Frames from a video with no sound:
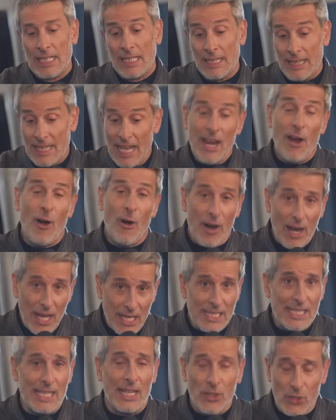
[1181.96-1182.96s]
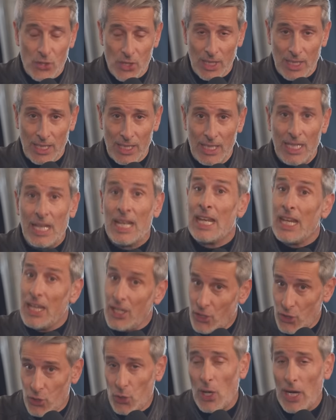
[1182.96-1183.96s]
they are essentially
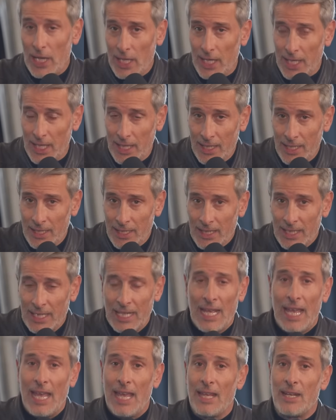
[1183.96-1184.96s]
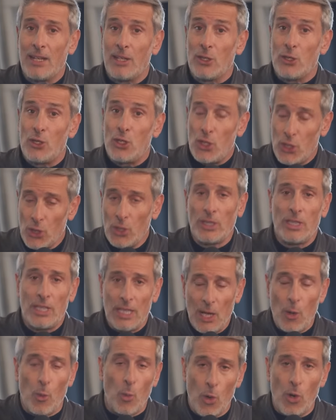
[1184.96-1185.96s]
in training, and should
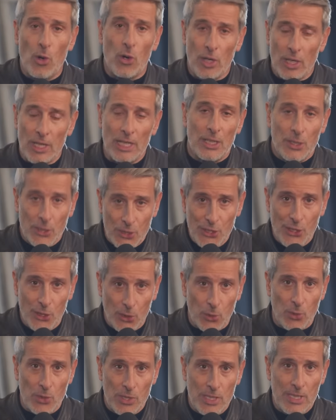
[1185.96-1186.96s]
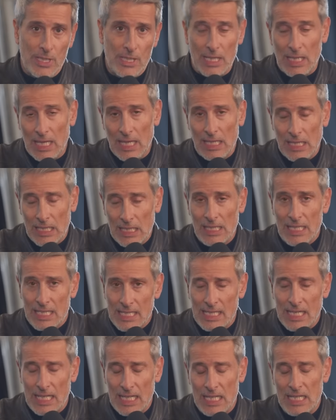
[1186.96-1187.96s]
a war ensues, like in
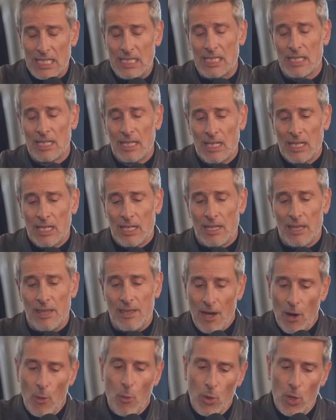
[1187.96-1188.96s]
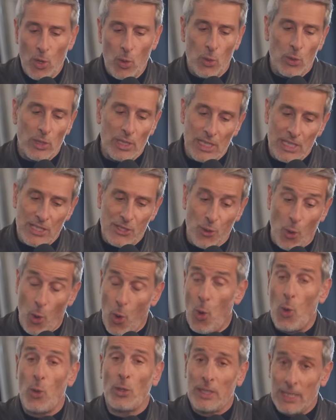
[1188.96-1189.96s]
this case, their role is to
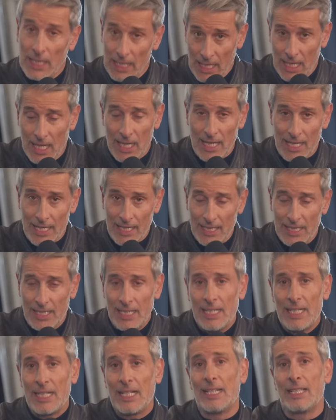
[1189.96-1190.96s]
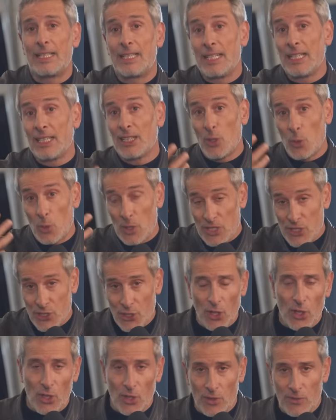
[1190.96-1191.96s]
hold the line until the
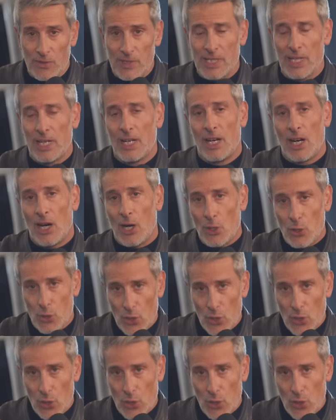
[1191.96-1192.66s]
reserves are